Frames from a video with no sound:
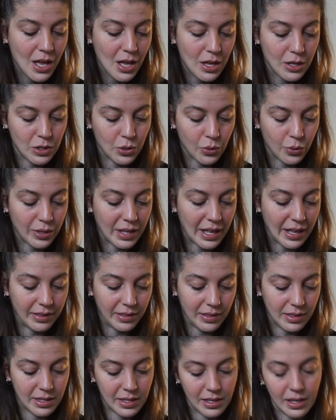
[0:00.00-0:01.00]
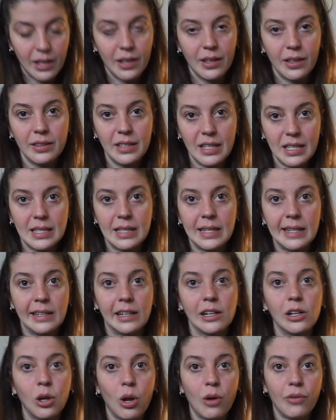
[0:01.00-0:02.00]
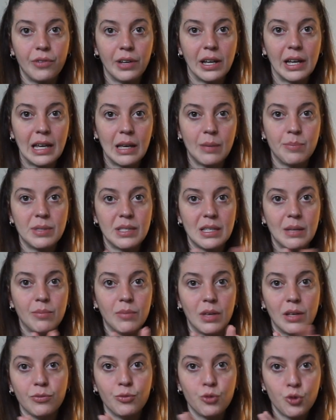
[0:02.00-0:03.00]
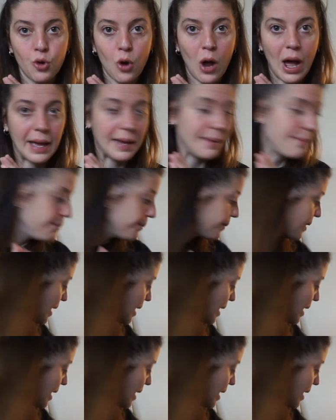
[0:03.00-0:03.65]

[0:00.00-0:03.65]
so that this linen cloth, it keeps him dry.